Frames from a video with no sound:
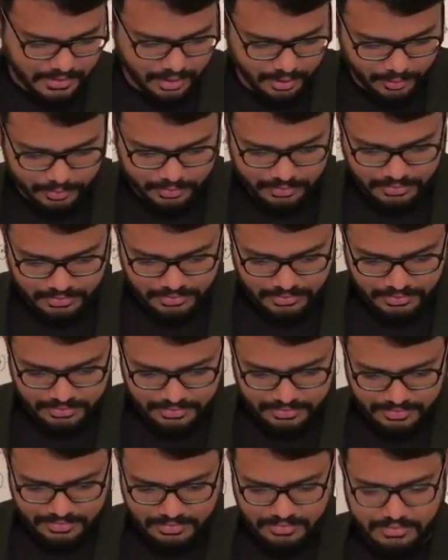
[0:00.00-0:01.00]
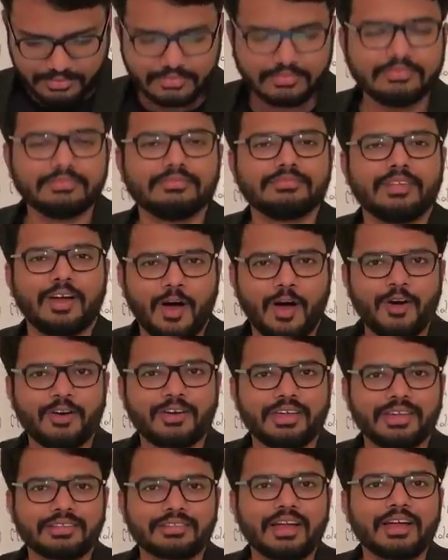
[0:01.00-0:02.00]
now.
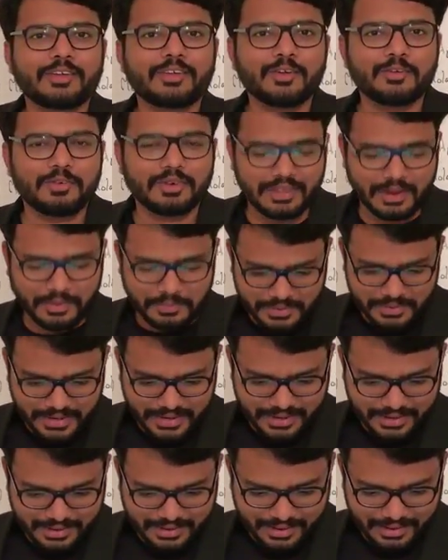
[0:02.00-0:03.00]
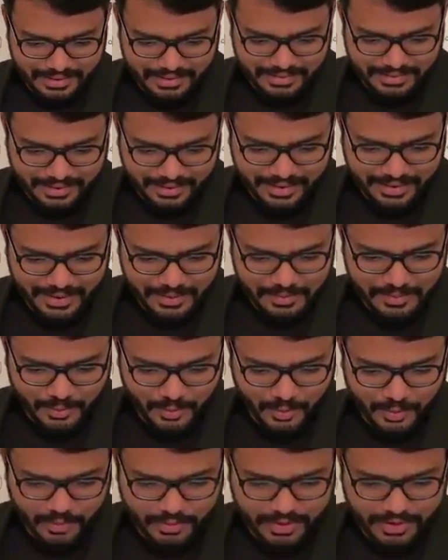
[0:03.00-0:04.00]
Okay, thank you for the update, Sakib.
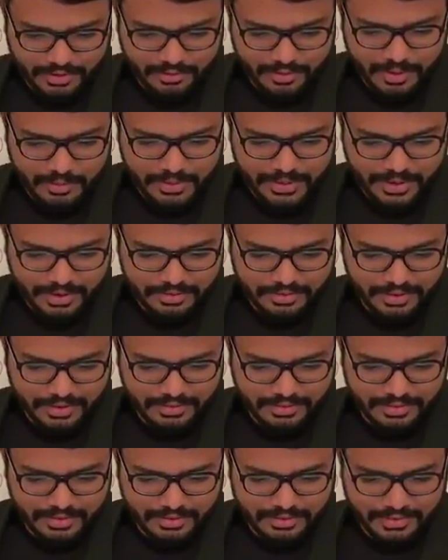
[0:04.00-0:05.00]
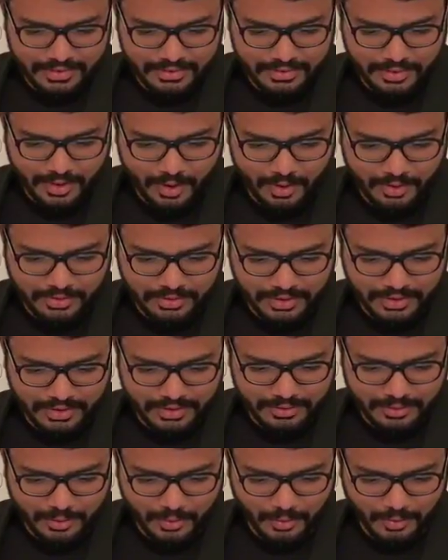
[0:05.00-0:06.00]
So we'll be touching 16,000
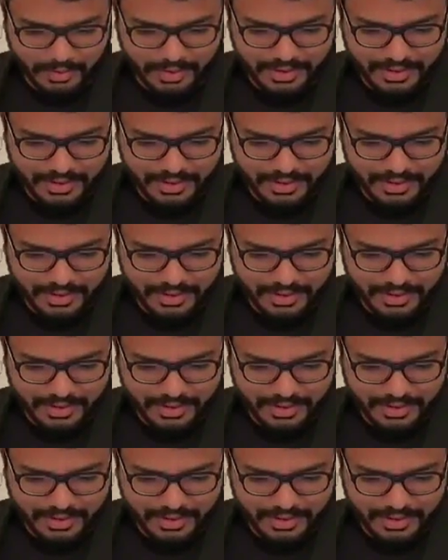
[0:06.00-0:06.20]
soon.